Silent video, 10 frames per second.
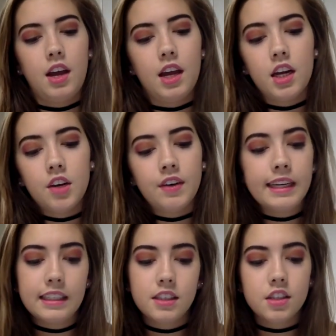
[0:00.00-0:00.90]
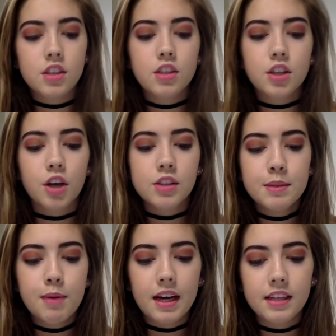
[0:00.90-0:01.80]
And it reads, "To go
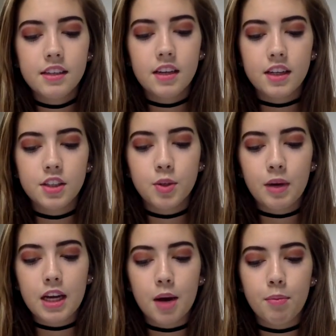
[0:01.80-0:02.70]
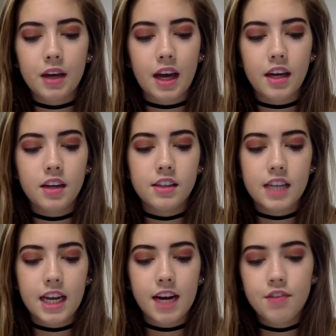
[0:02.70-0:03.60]
to bed and to wake up again,
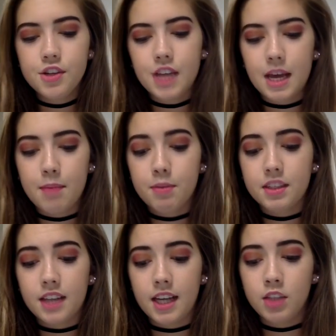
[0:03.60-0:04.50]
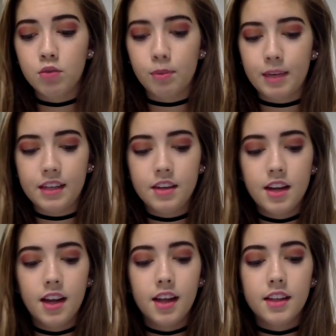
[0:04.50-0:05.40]
day after day, besides a woman,
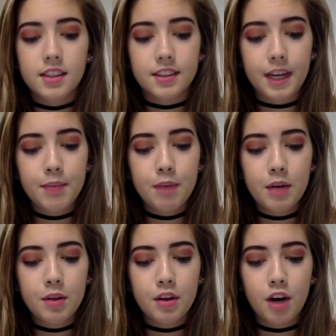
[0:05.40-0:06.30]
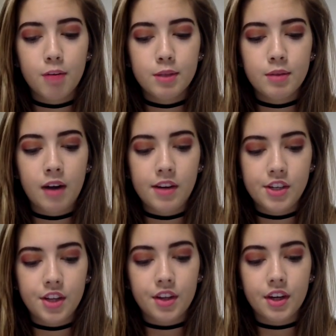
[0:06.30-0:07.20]
to lie in bed with our arms around
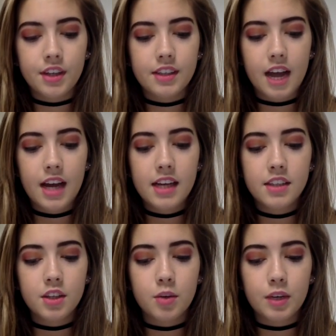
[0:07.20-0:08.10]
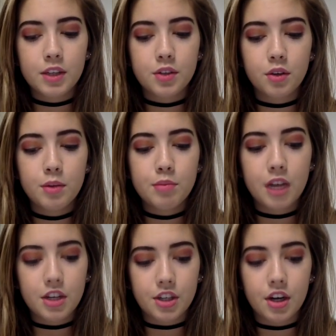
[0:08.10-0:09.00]
each other, not as a quick stolen
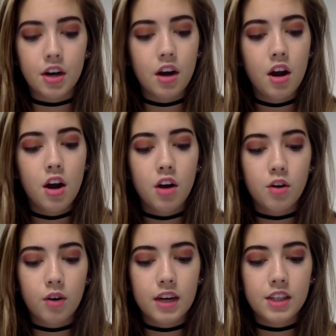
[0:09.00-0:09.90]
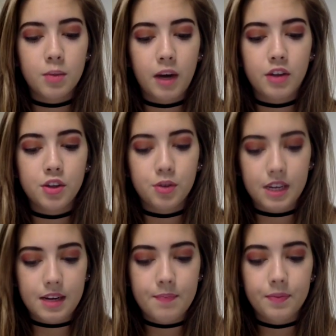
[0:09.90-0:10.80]
pleasure, nor as a wild
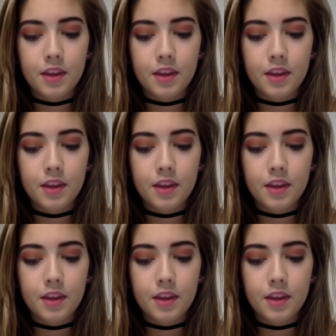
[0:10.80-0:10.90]
treat,